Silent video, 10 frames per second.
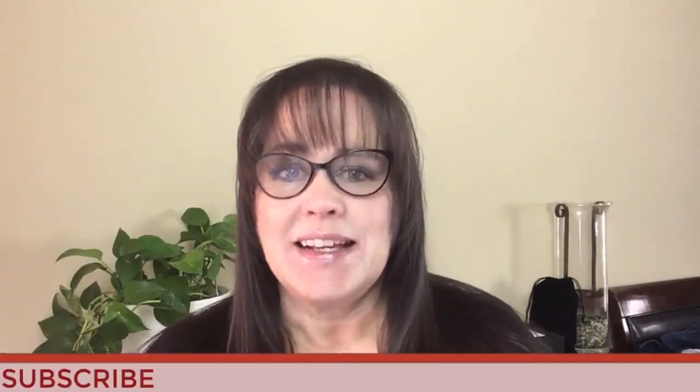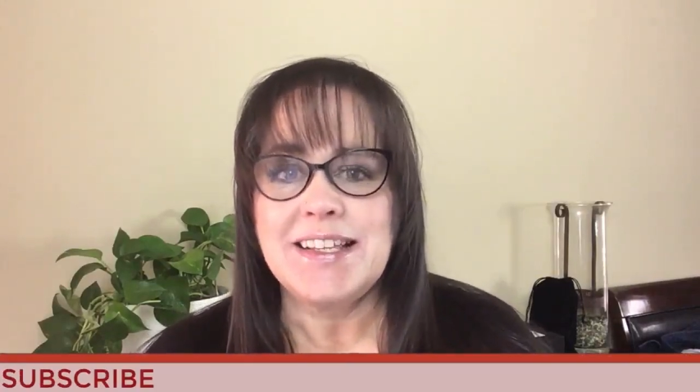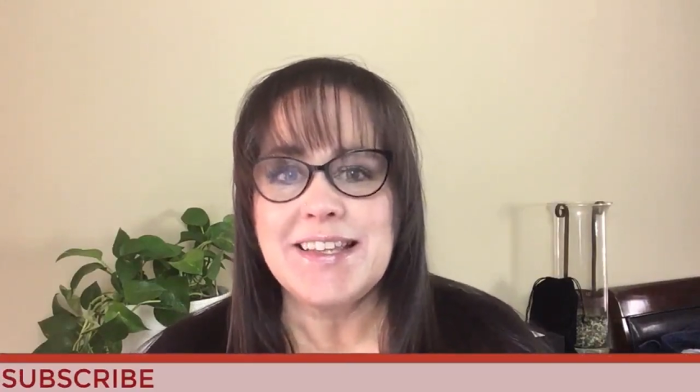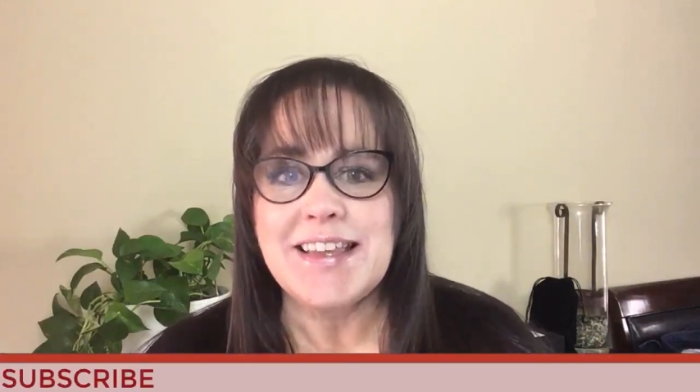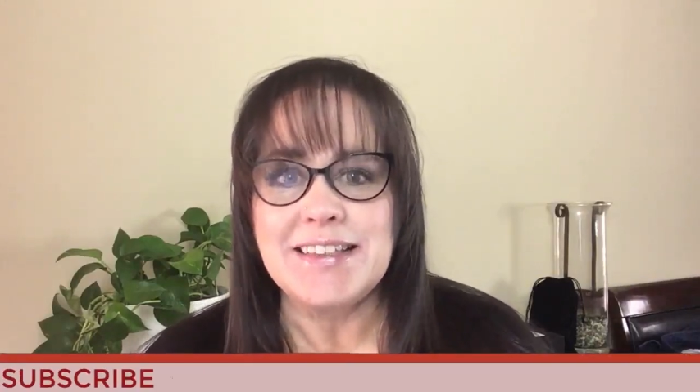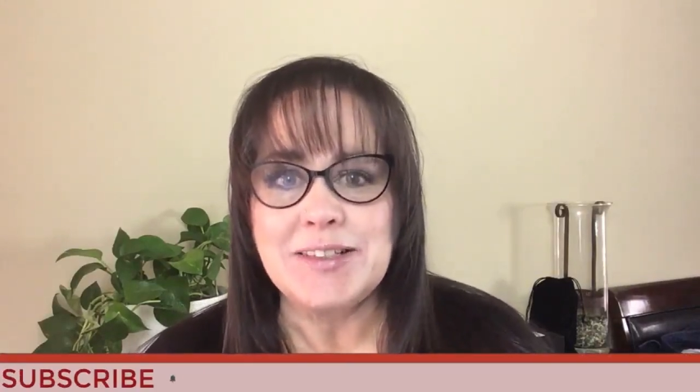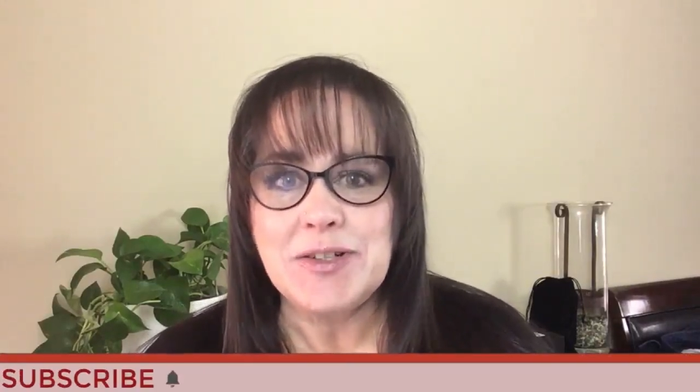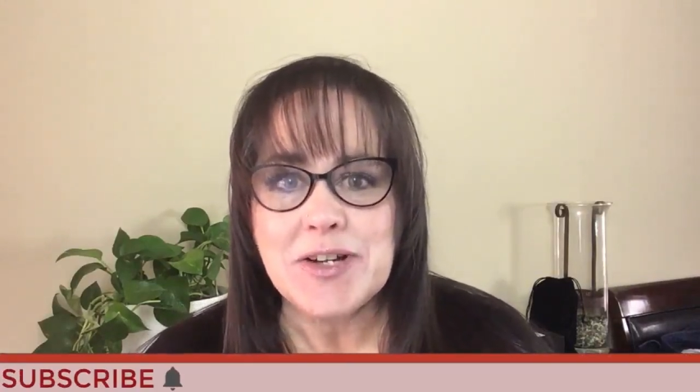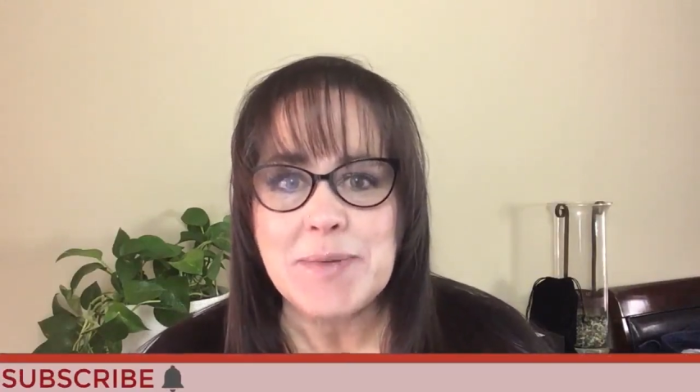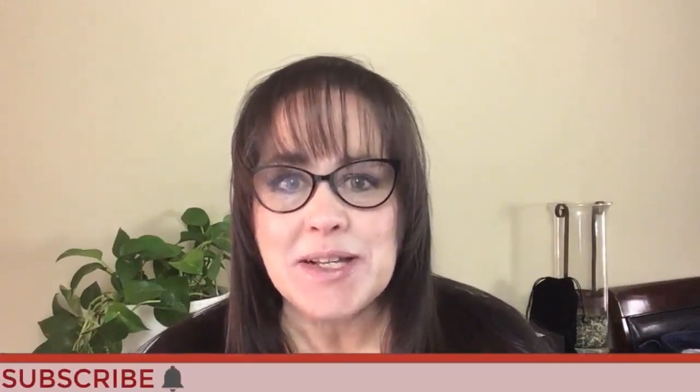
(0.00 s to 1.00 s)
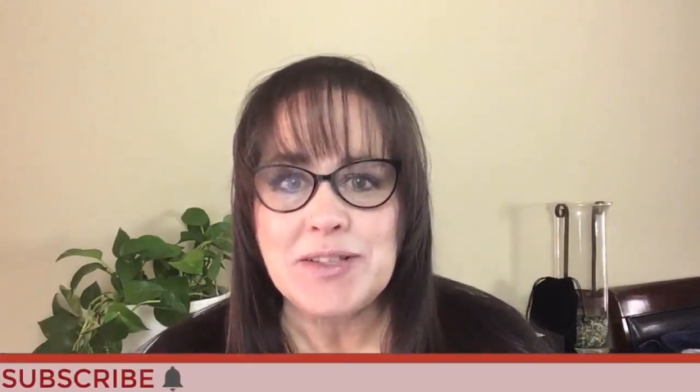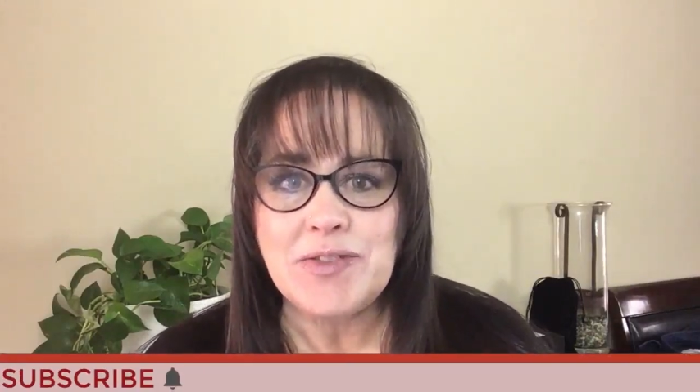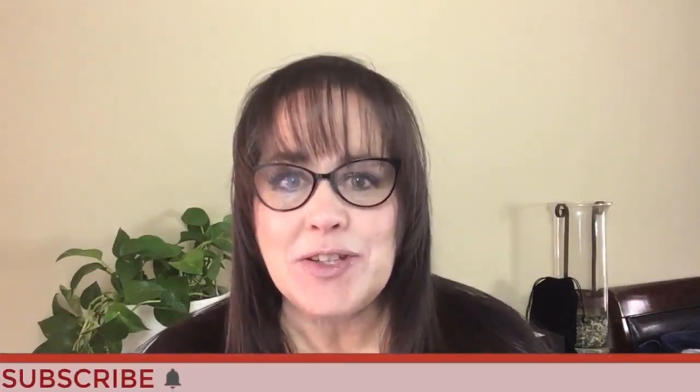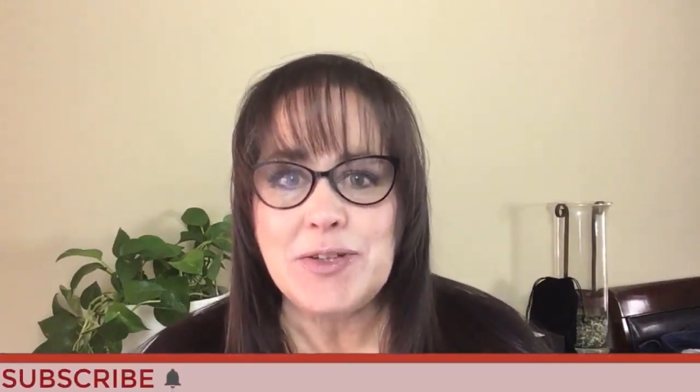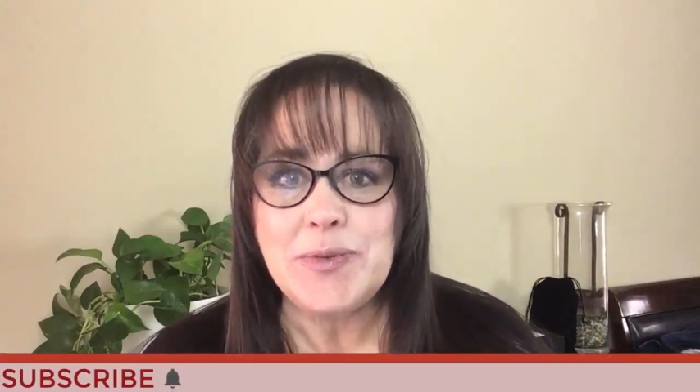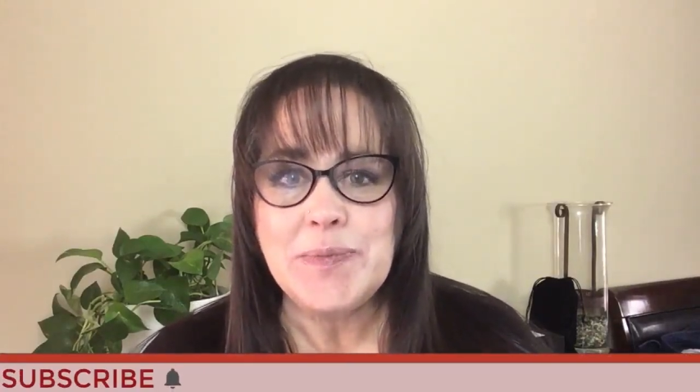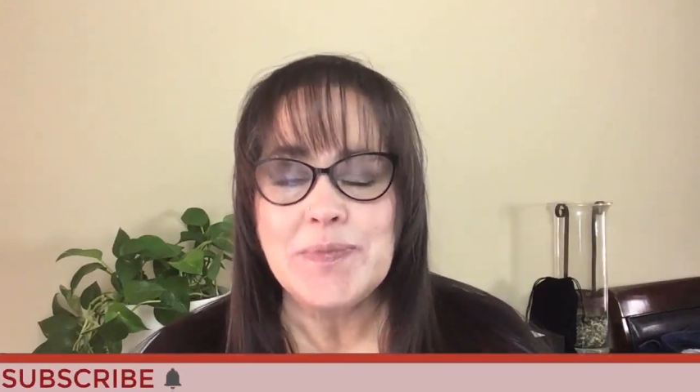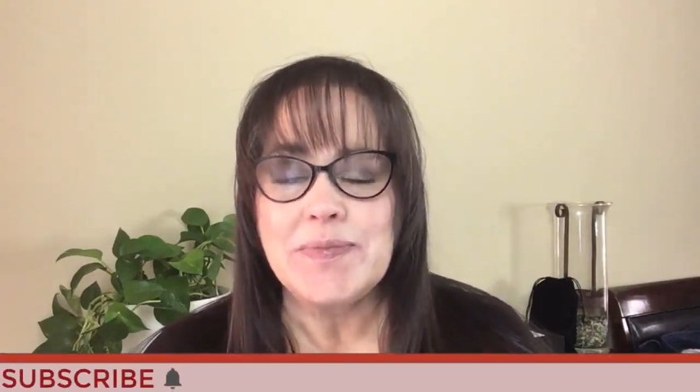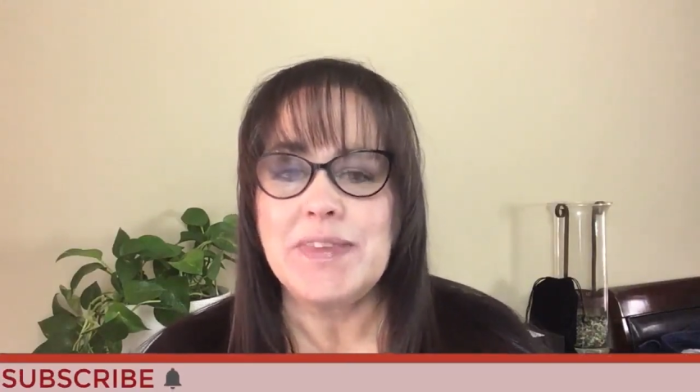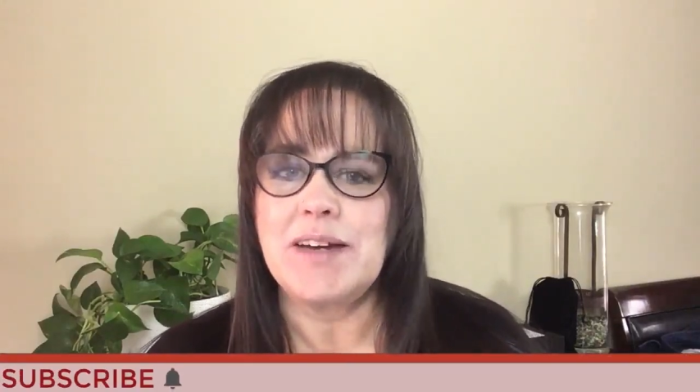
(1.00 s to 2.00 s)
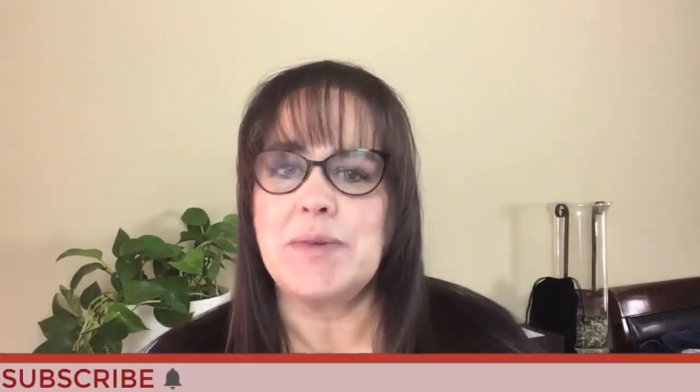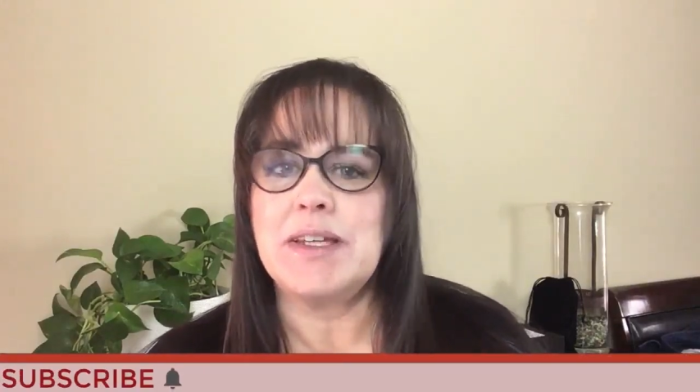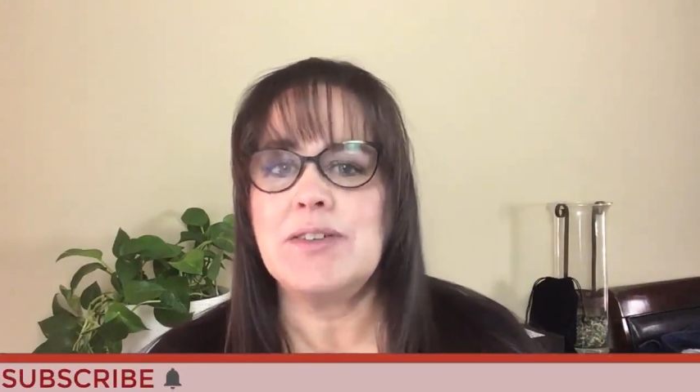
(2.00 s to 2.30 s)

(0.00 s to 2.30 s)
Click that little gray bell if you do. That way